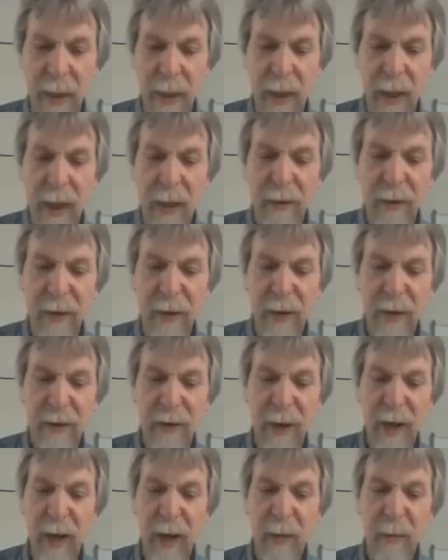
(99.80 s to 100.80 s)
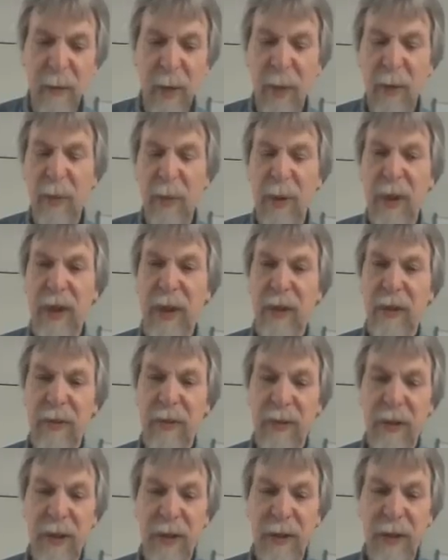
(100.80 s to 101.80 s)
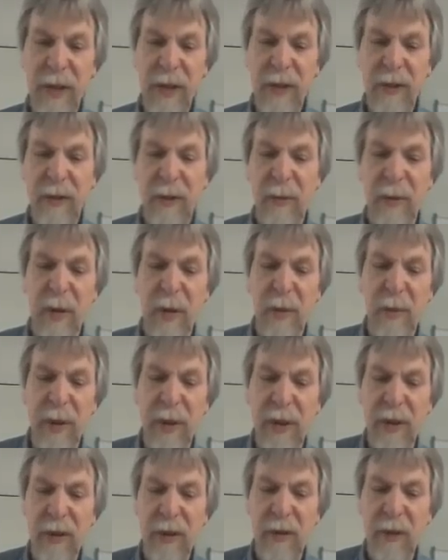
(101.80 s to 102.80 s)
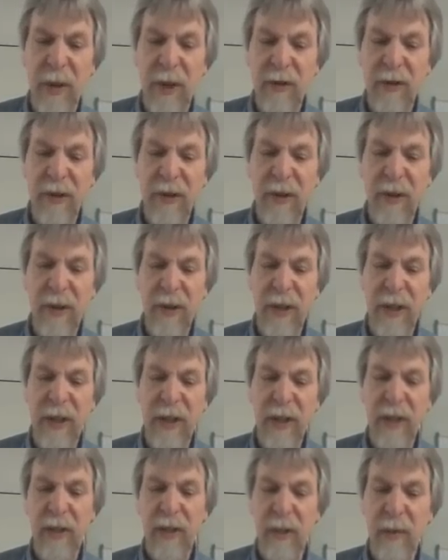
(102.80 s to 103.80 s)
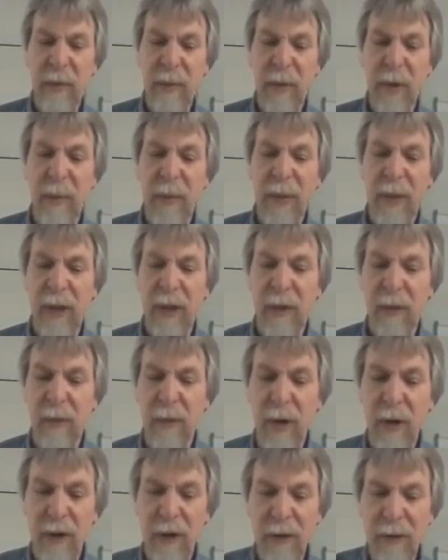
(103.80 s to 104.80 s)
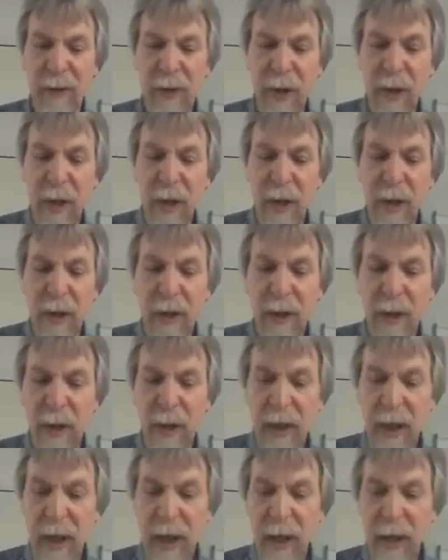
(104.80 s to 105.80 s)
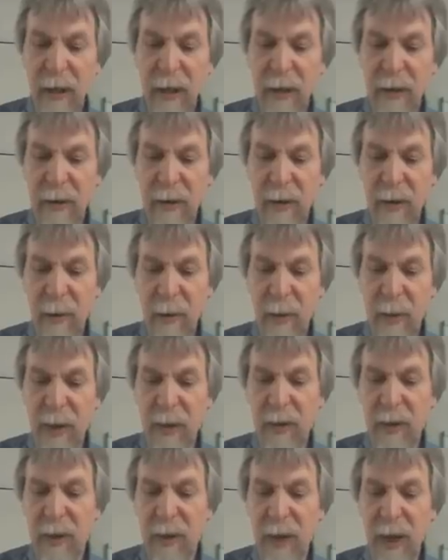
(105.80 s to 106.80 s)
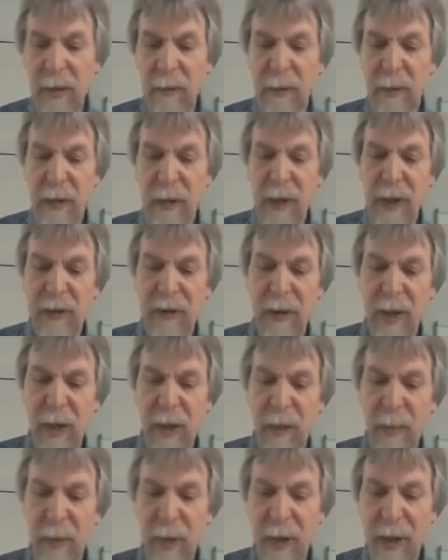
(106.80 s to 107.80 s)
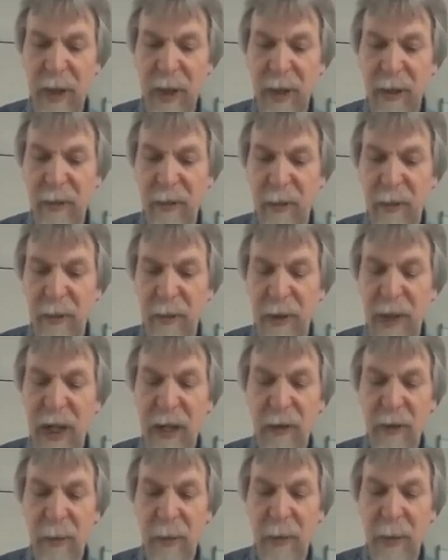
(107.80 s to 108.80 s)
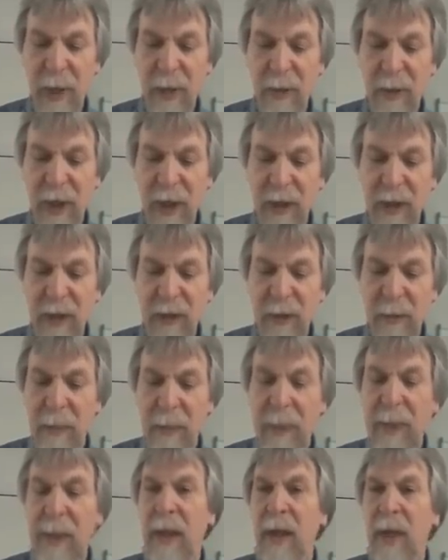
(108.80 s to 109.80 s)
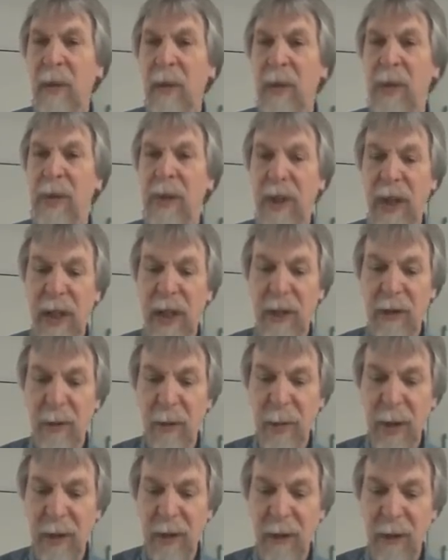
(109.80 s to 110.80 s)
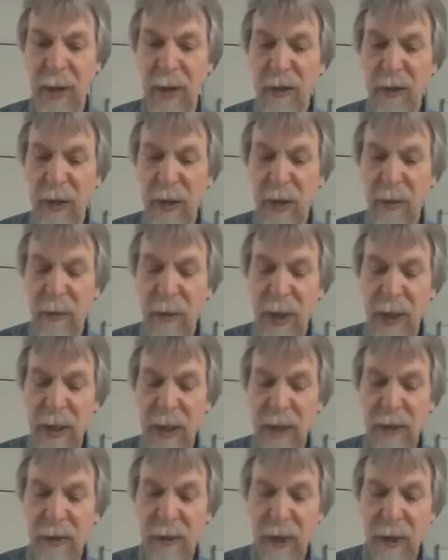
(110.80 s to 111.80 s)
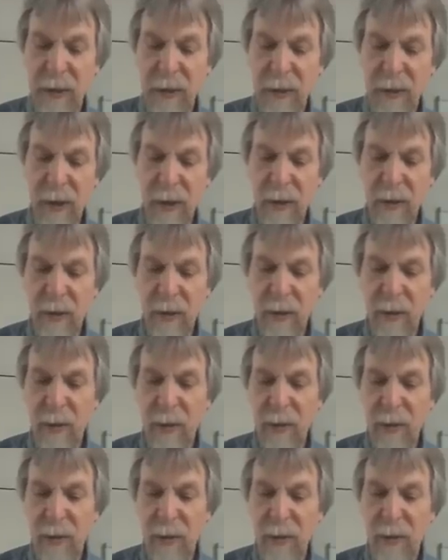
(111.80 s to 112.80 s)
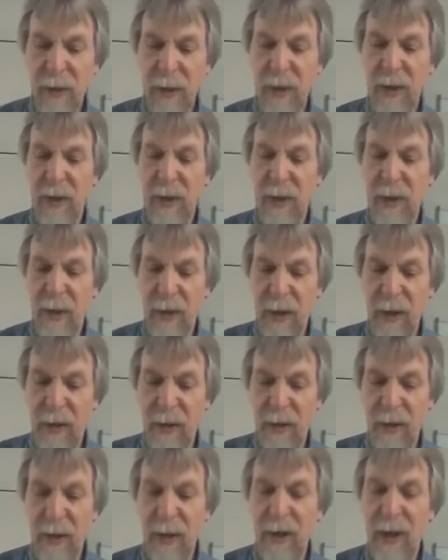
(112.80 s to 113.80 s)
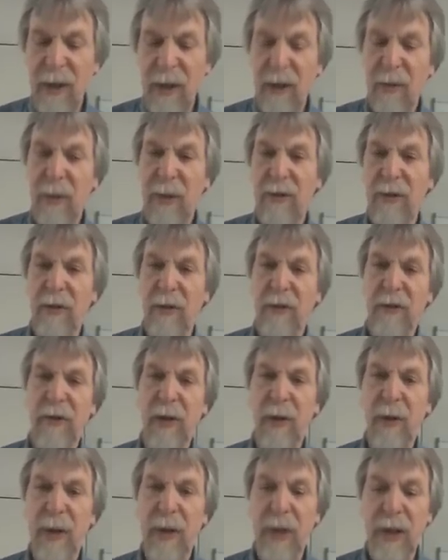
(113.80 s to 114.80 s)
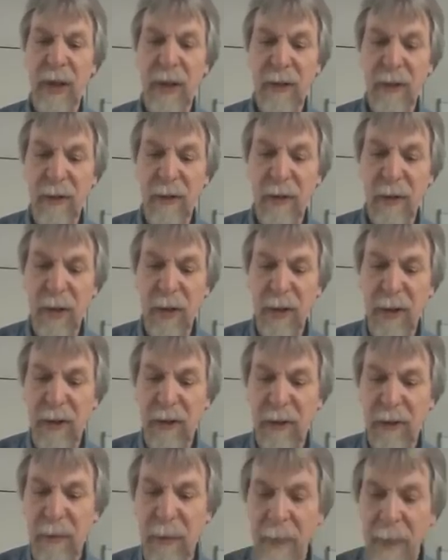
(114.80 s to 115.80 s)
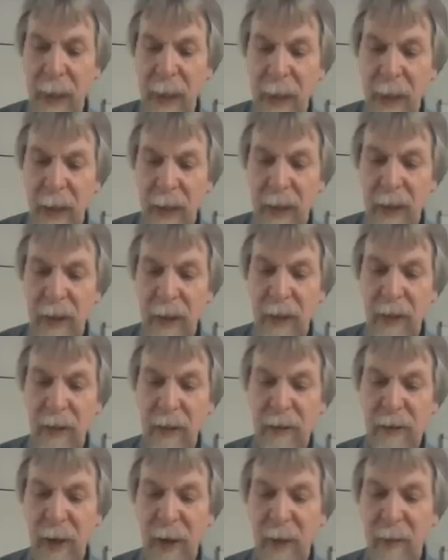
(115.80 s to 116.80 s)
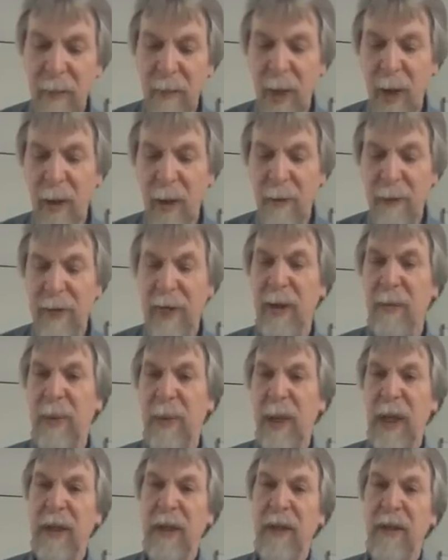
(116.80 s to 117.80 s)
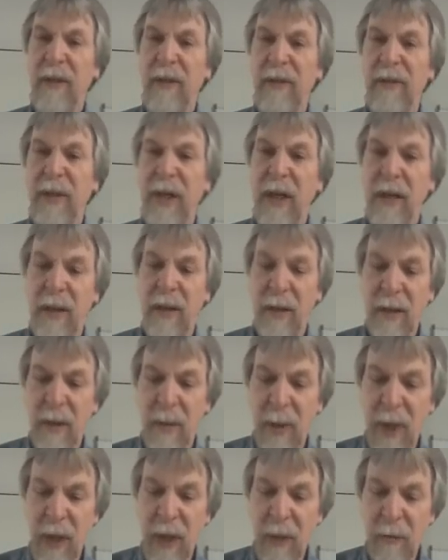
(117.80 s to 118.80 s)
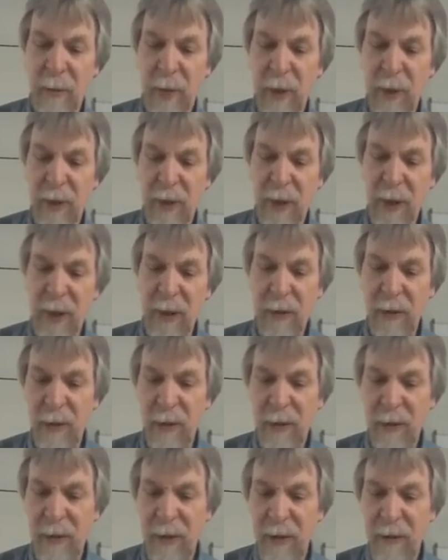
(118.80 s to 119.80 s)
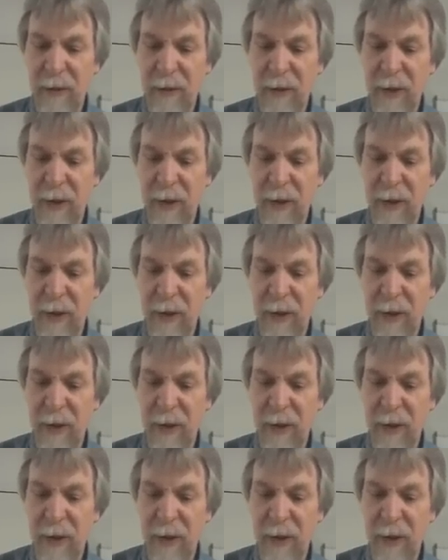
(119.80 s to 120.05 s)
As an example, we can see that there will be transient and permanent faults, and we could have, for example, a case of electromigration, where electromigration means that due to the current which is flowing in the circuits, some of the patterns that we have put into these